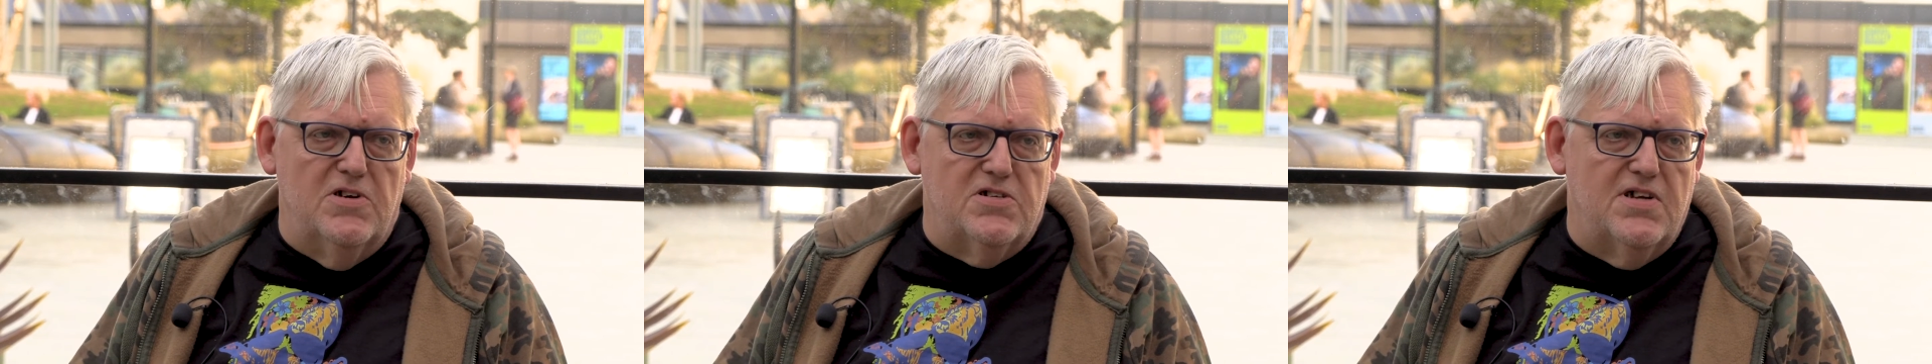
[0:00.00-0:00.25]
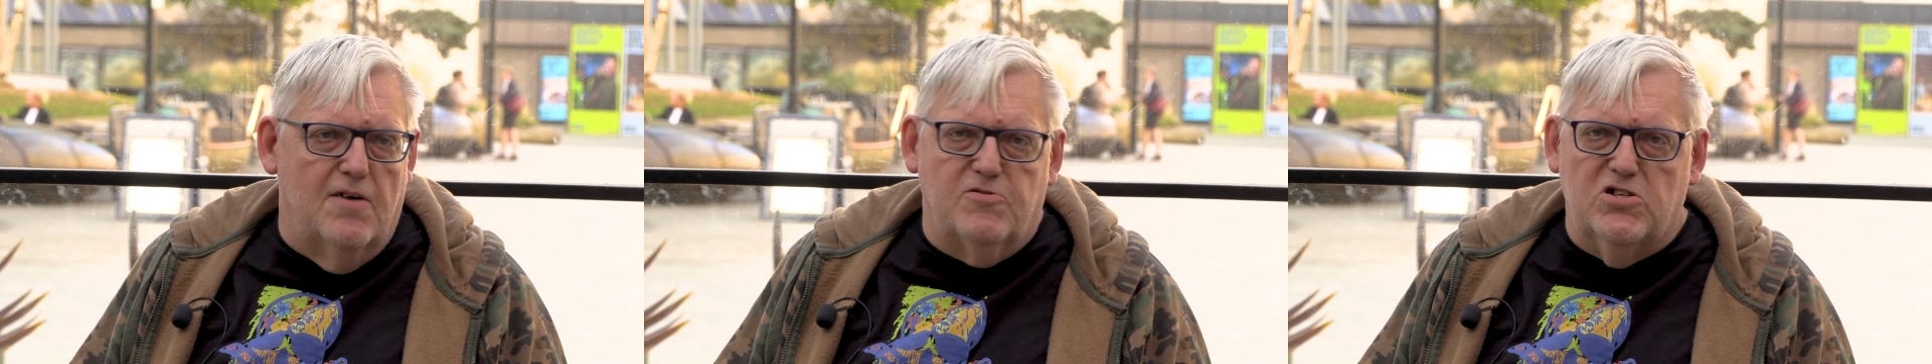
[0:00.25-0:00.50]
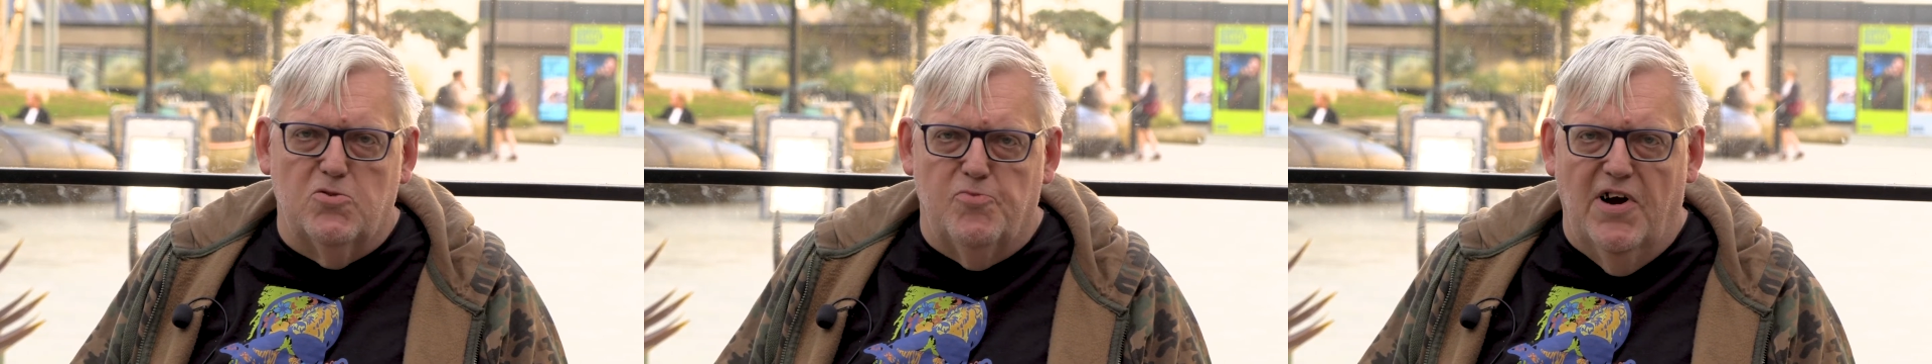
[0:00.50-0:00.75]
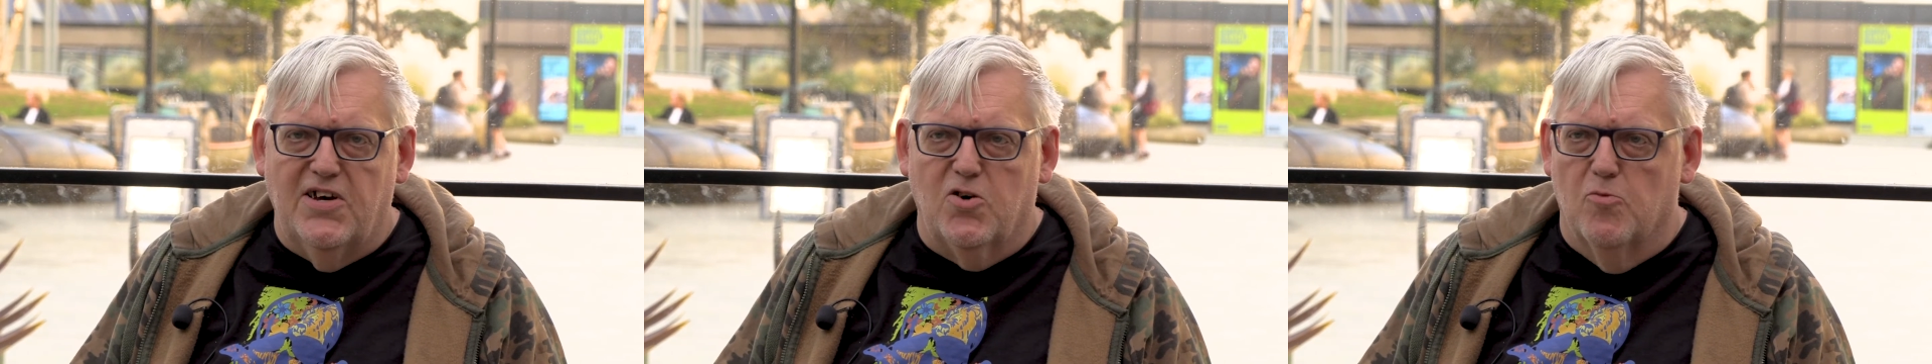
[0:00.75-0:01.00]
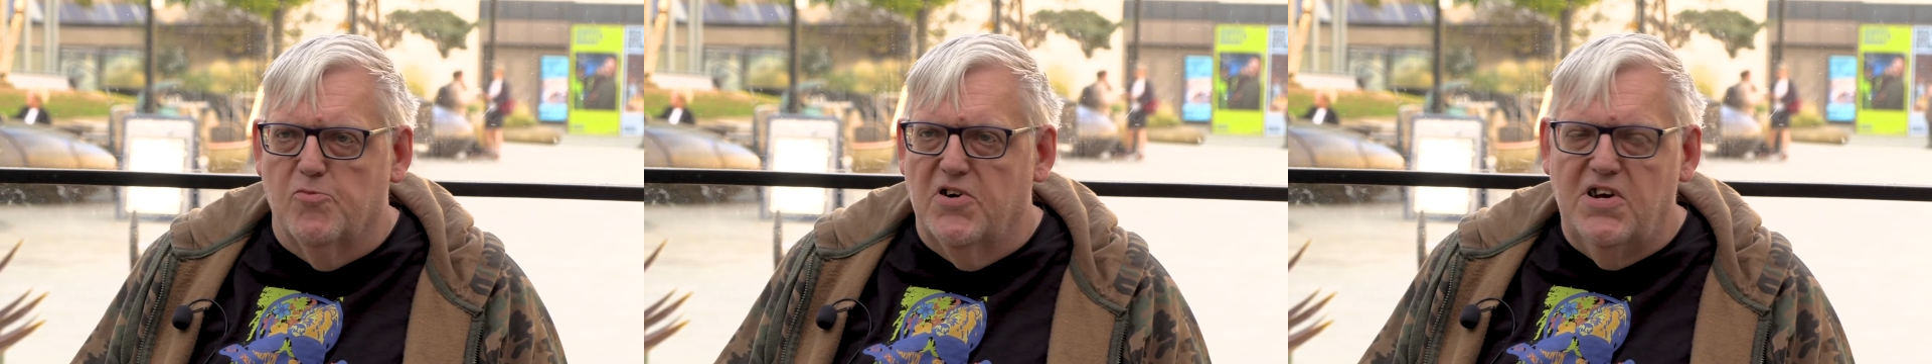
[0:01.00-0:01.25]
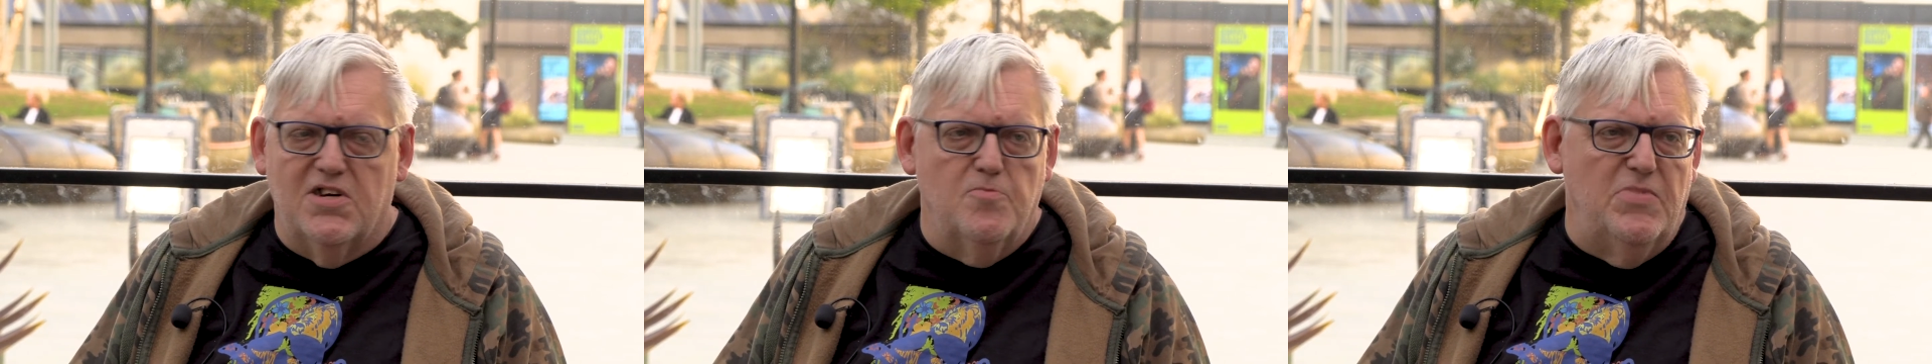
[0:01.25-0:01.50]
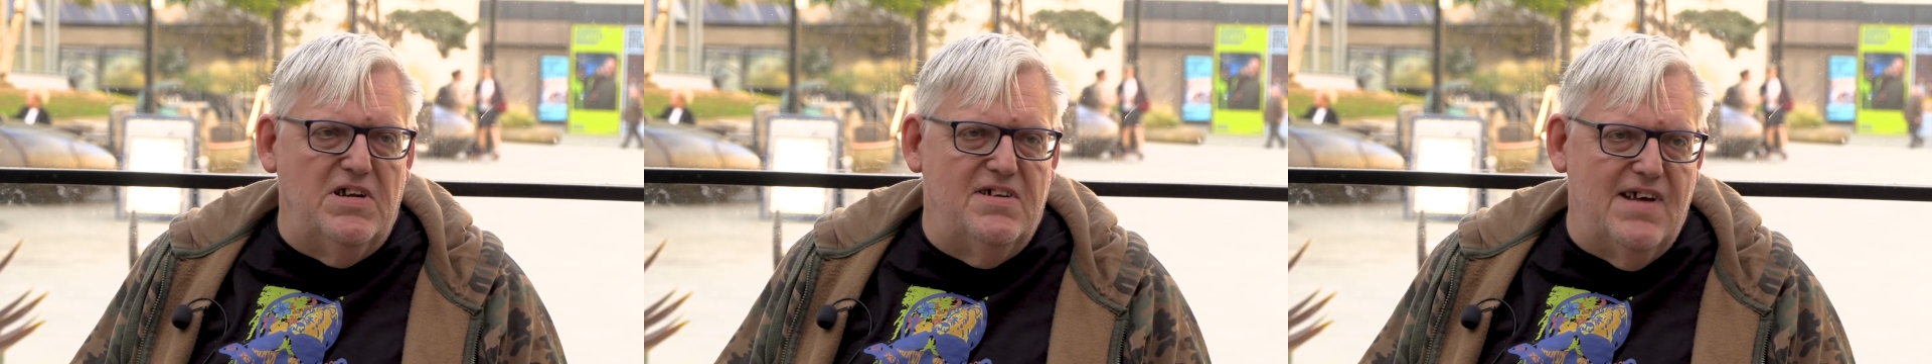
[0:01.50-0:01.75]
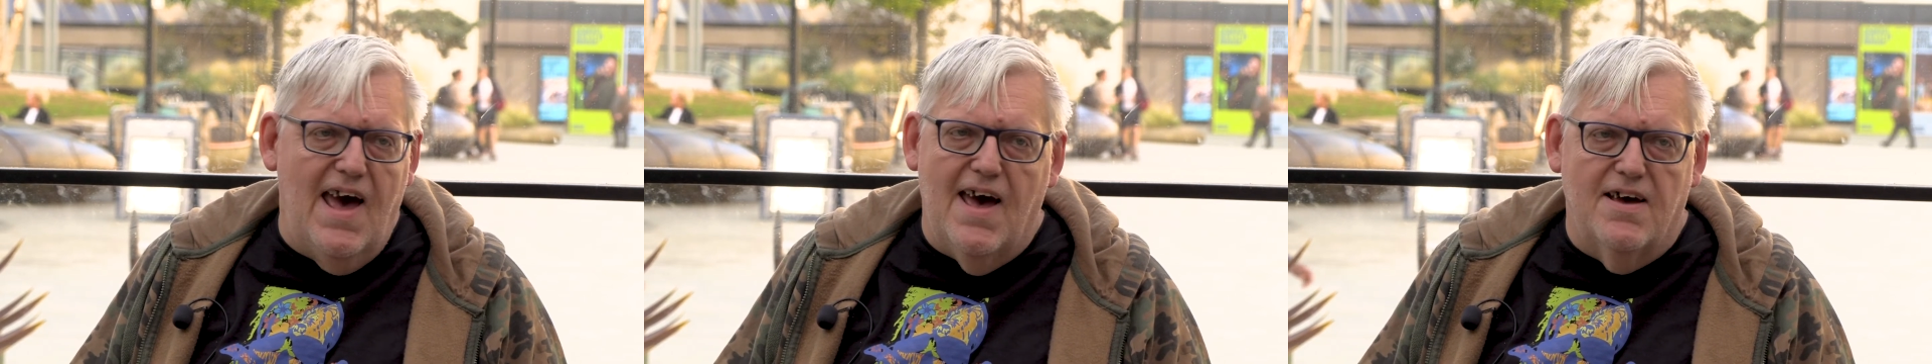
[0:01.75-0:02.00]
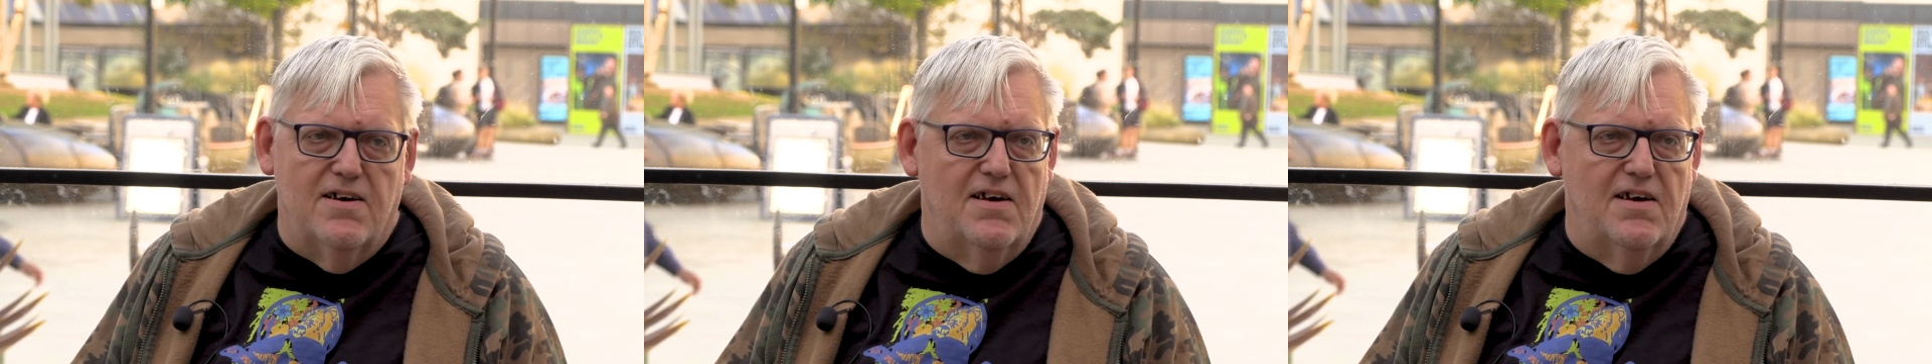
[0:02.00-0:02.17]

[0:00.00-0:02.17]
as daft as a breakup, but it can be debt.